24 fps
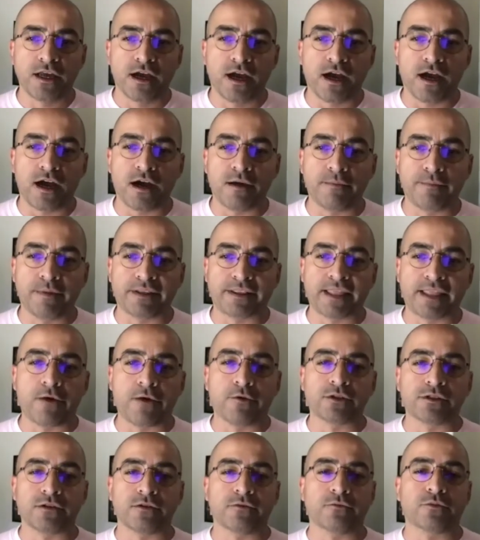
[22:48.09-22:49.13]
but that
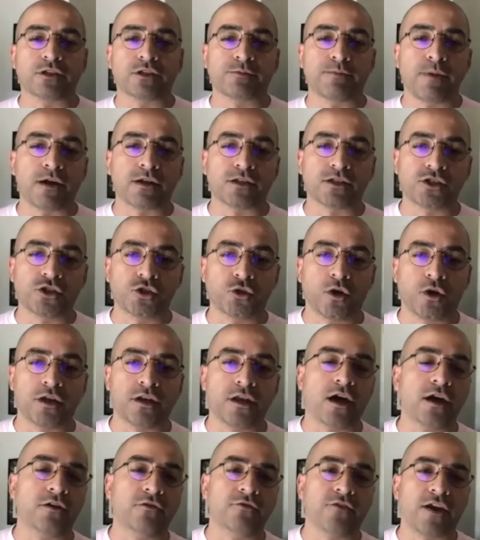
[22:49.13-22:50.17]
was in response to an
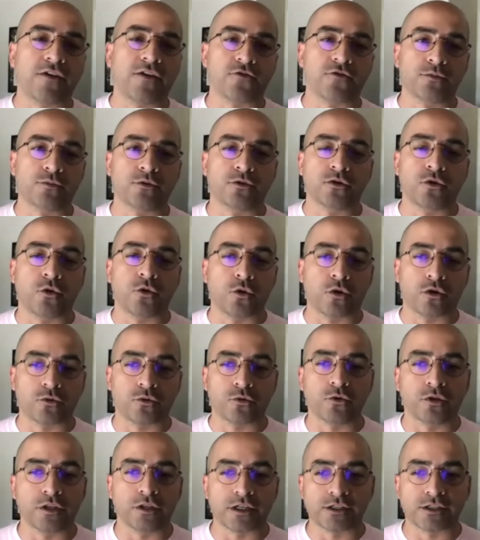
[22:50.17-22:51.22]
unfavorable court
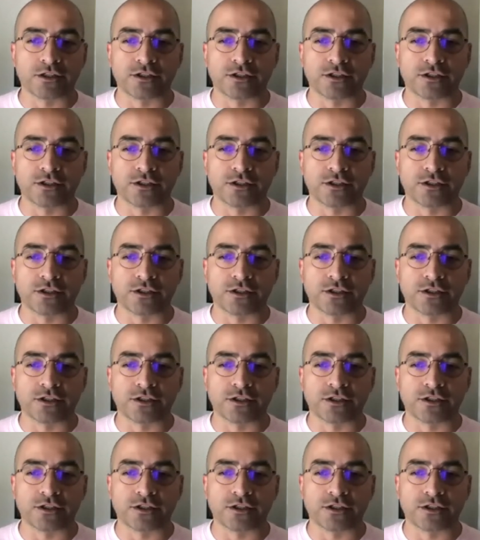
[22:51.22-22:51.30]
ruling.